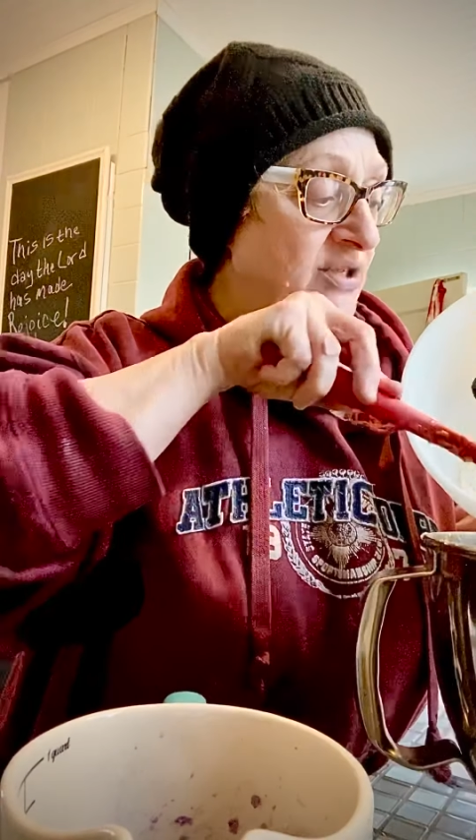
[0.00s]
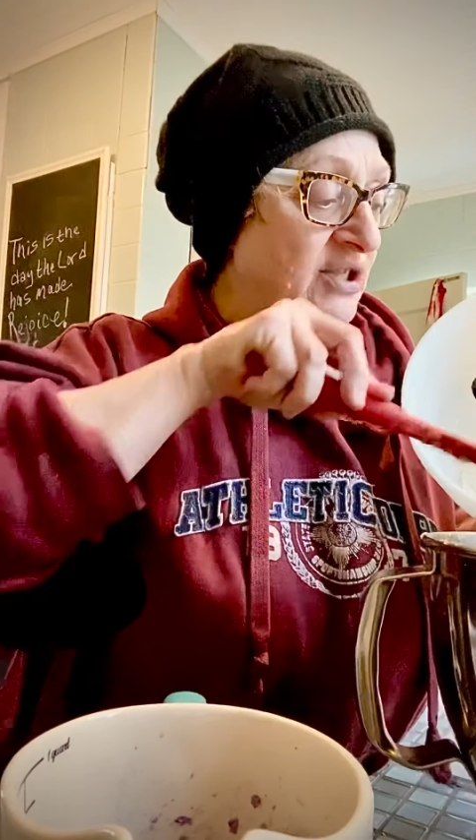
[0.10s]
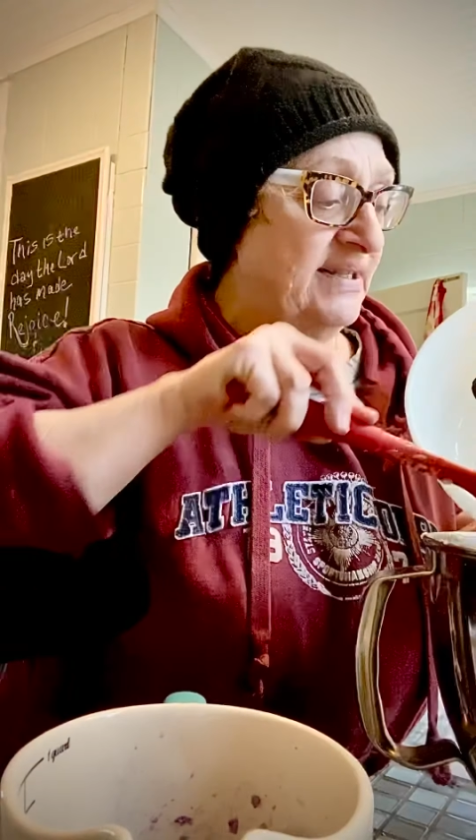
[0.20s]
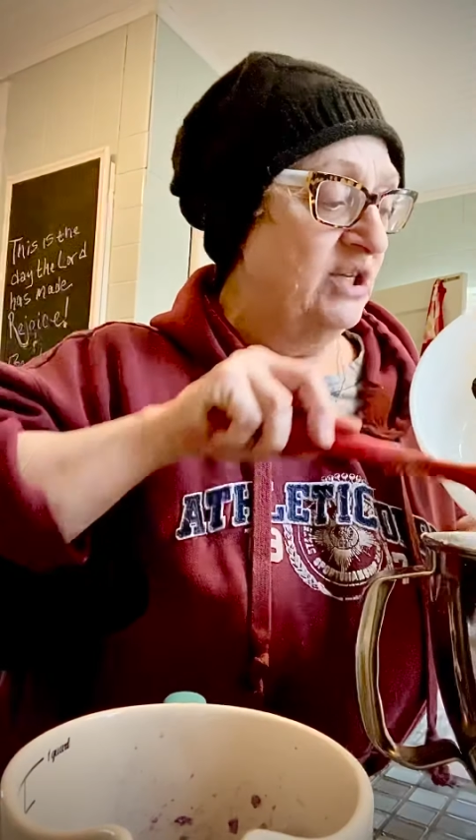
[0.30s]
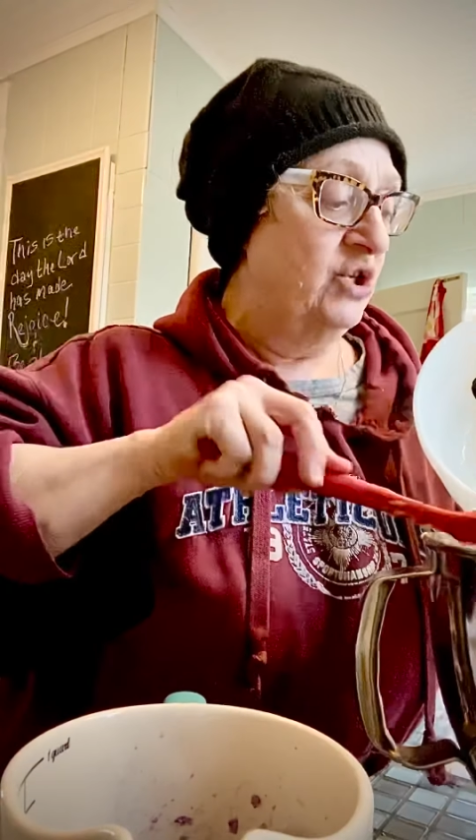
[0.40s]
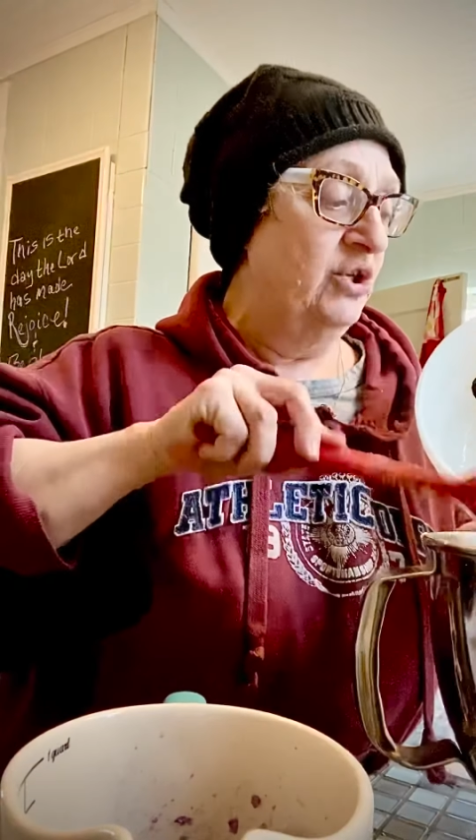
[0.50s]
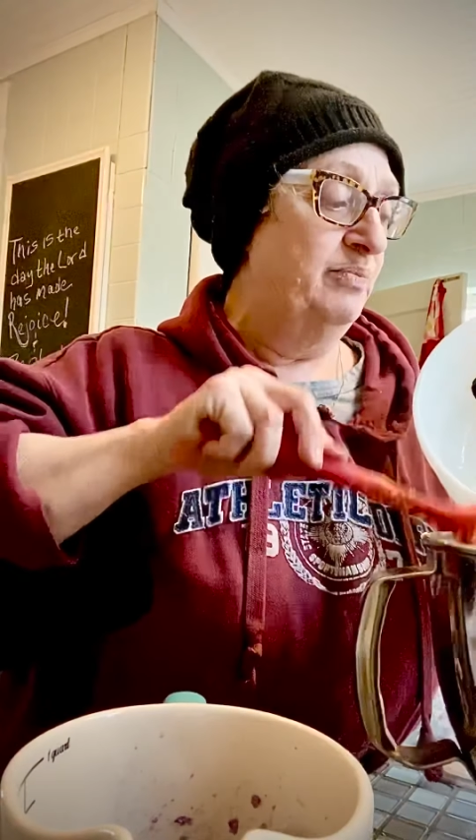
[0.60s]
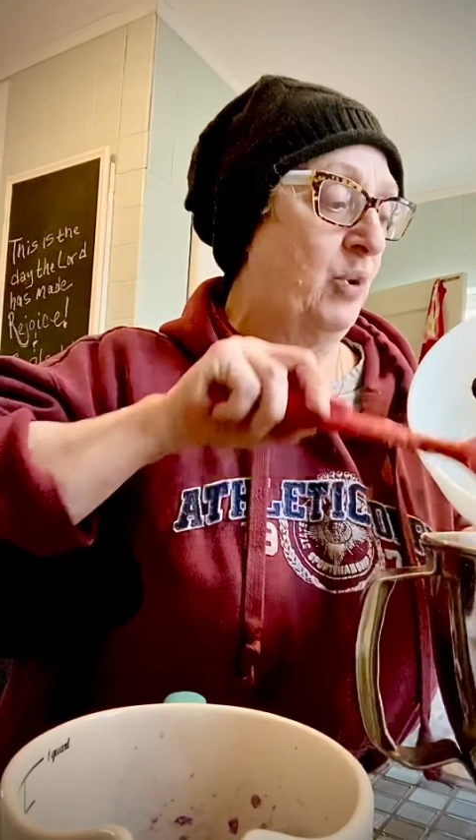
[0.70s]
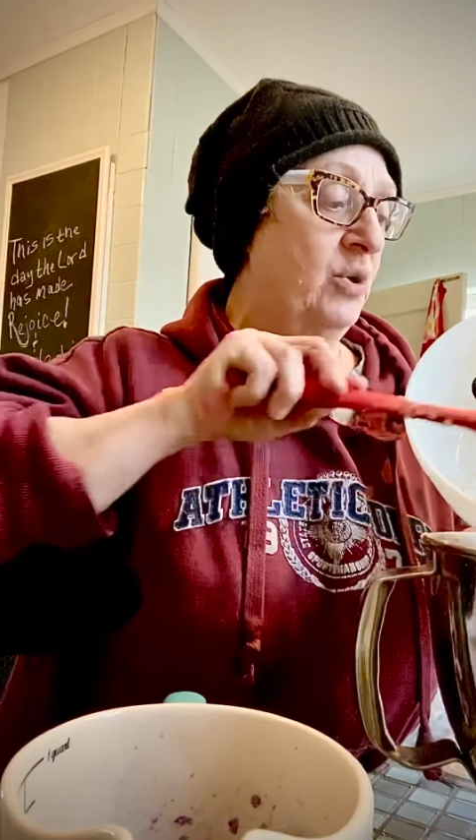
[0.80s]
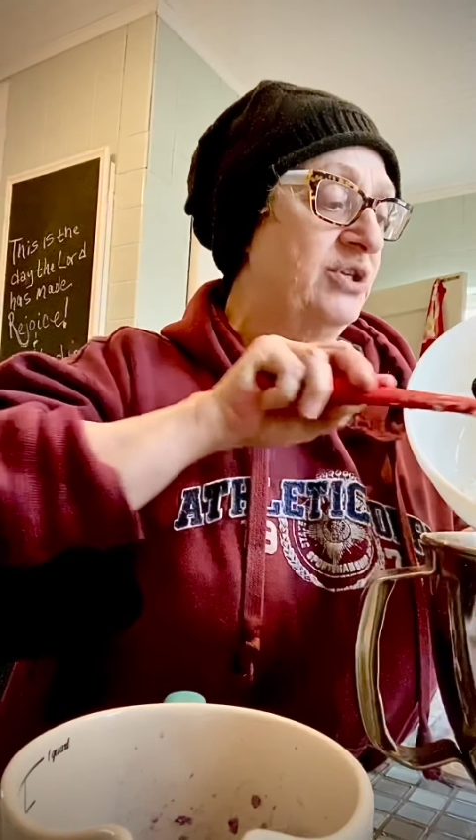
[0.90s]
just a good
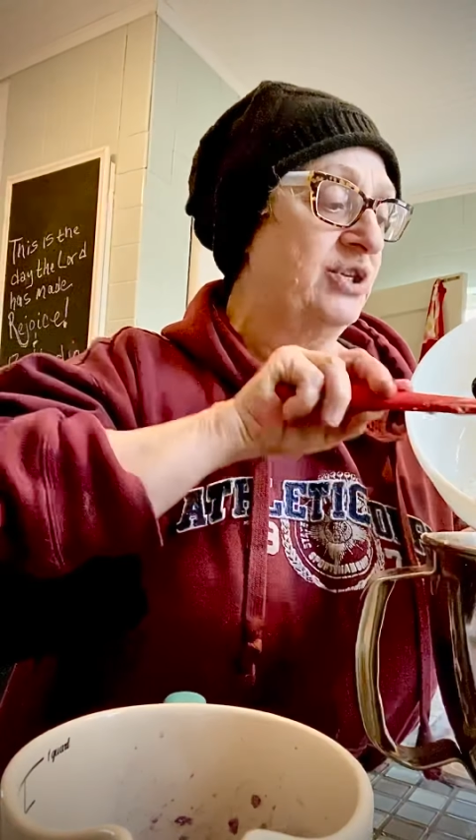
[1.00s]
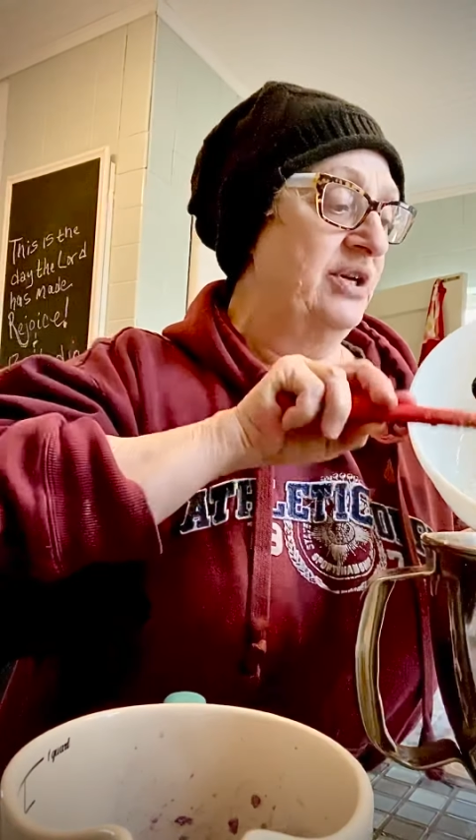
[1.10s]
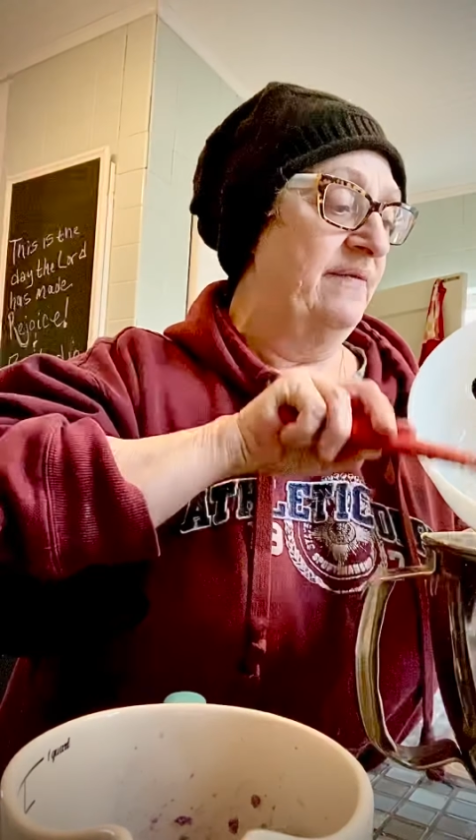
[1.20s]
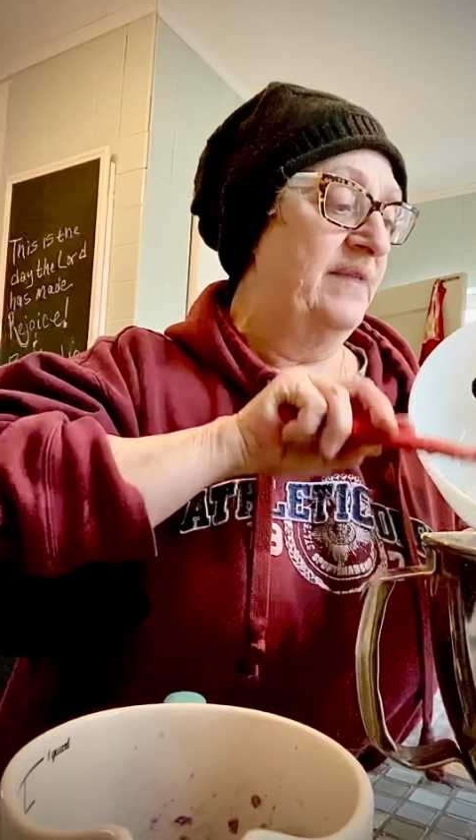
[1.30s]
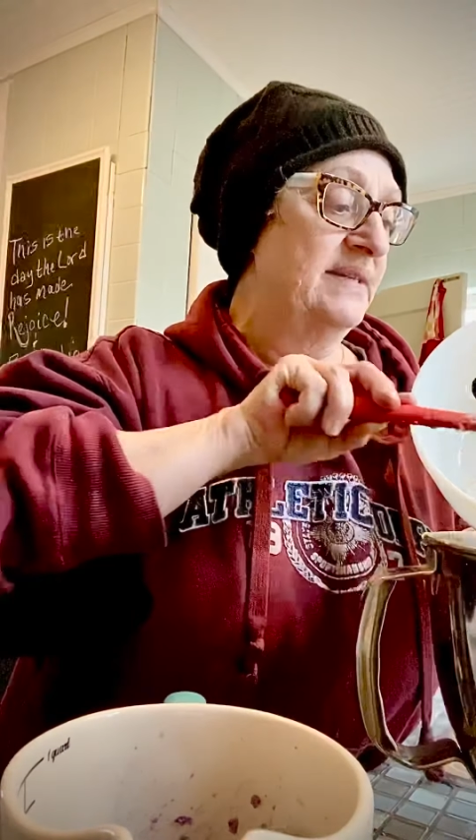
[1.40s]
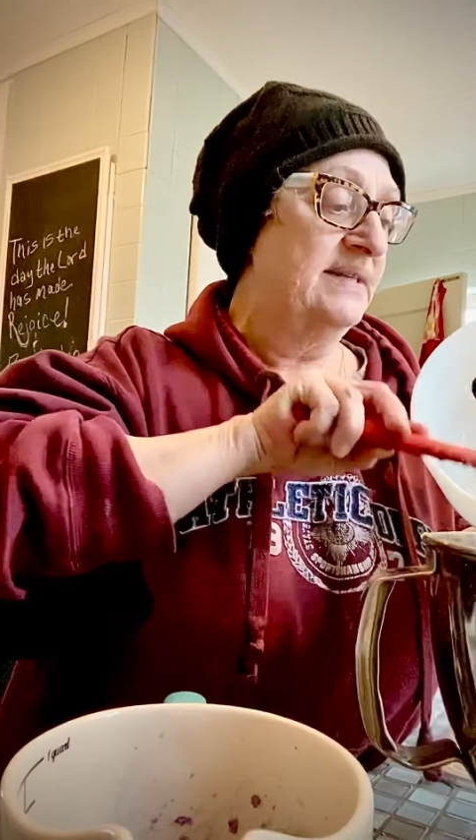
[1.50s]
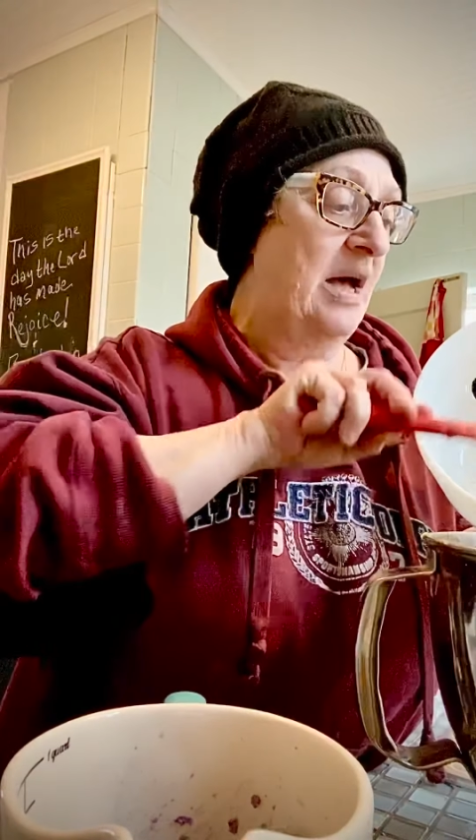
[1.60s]
portion of this